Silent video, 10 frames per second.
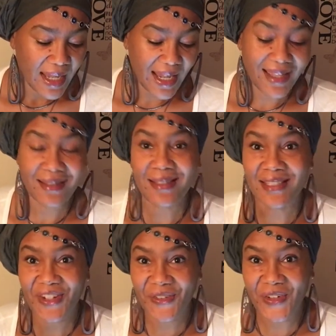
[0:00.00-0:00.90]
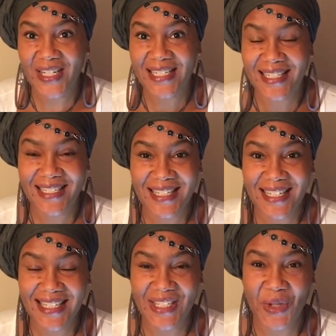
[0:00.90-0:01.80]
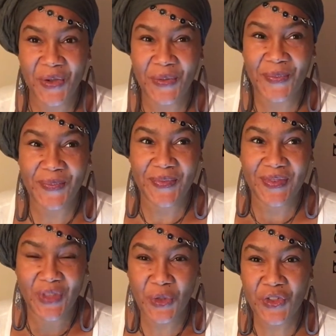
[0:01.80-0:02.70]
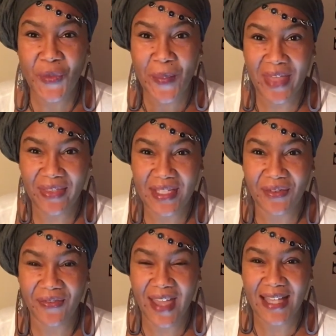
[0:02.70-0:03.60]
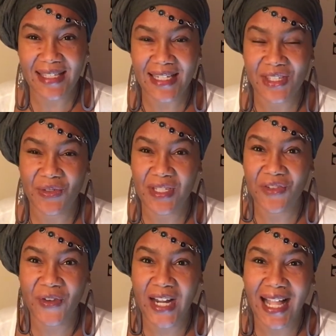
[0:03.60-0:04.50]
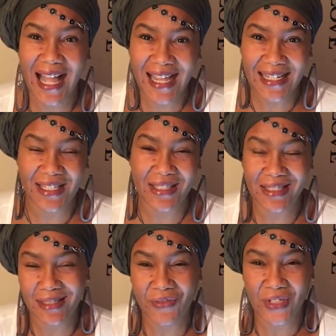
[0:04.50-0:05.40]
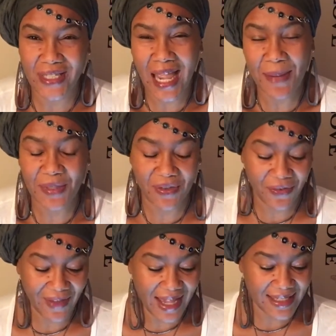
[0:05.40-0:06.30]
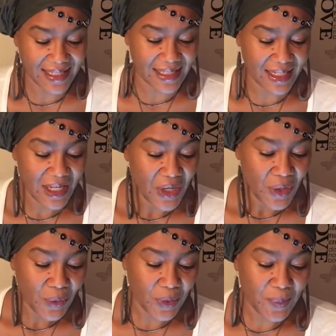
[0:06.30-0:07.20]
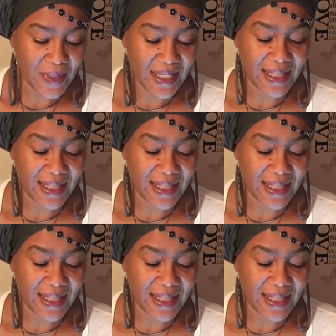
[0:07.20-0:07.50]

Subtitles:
And the different, so those are the methods of fasting. So the different kinds of different types of fasting would be